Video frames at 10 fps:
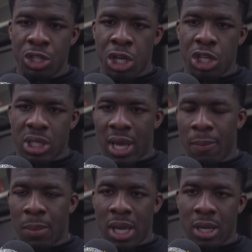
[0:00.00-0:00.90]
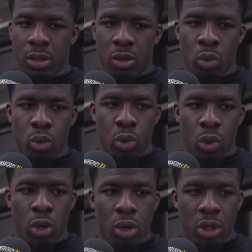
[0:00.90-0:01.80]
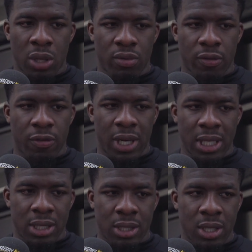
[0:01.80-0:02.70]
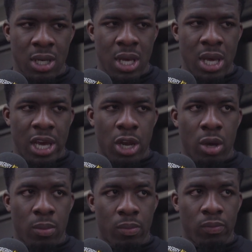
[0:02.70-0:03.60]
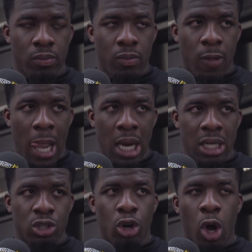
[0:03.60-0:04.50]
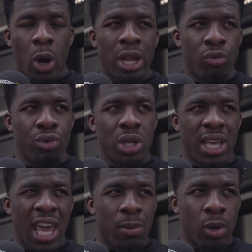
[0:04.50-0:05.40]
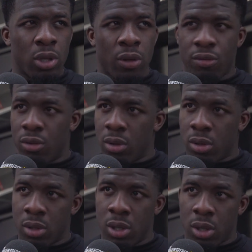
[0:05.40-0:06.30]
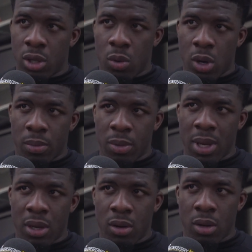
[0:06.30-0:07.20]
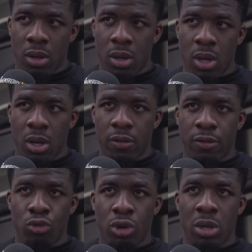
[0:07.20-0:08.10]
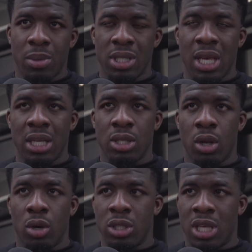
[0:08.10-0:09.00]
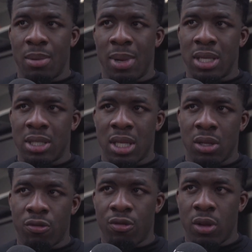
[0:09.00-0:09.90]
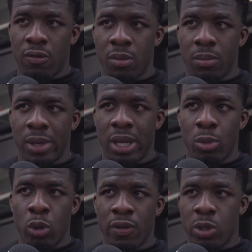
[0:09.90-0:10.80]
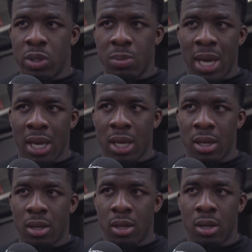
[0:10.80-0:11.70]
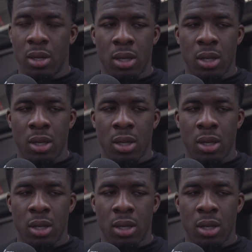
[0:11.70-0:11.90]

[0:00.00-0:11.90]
change his game plan, do a lot of different things, and he's got to go out there and read the game a lot different. You know, he made a few rookie mistakes the last time, like standing in front of him and moving to his backhand, and